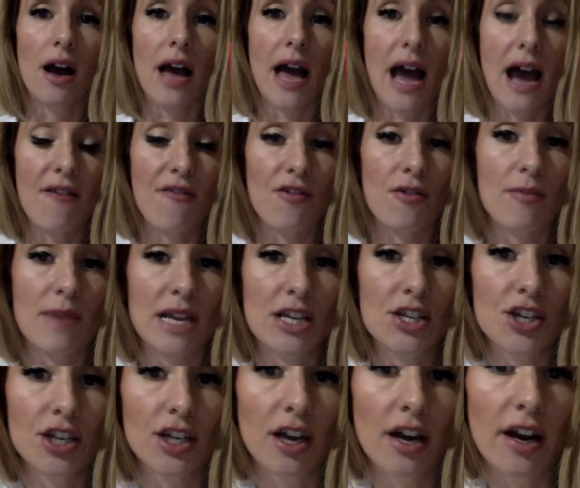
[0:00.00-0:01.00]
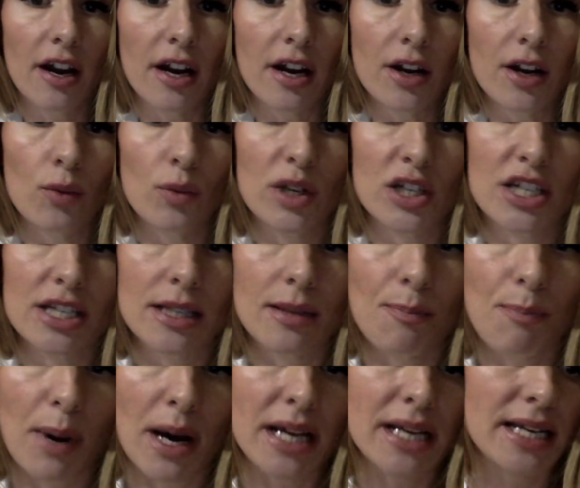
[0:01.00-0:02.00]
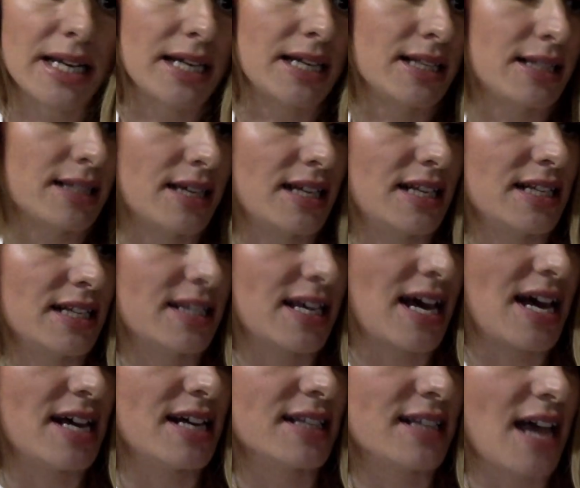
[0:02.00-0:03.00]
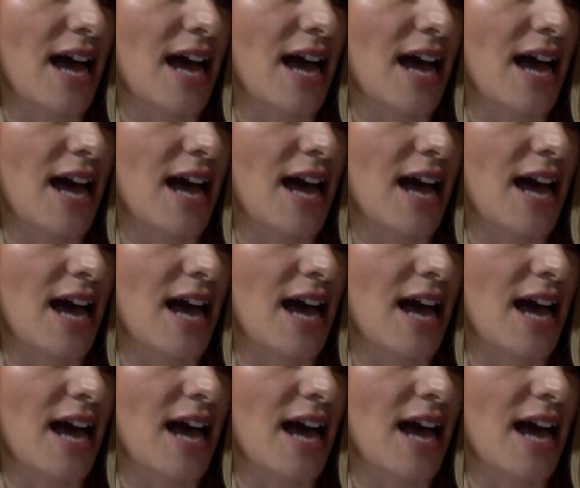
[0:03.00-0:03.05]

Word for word: affirmation card, which is abundance, and it says,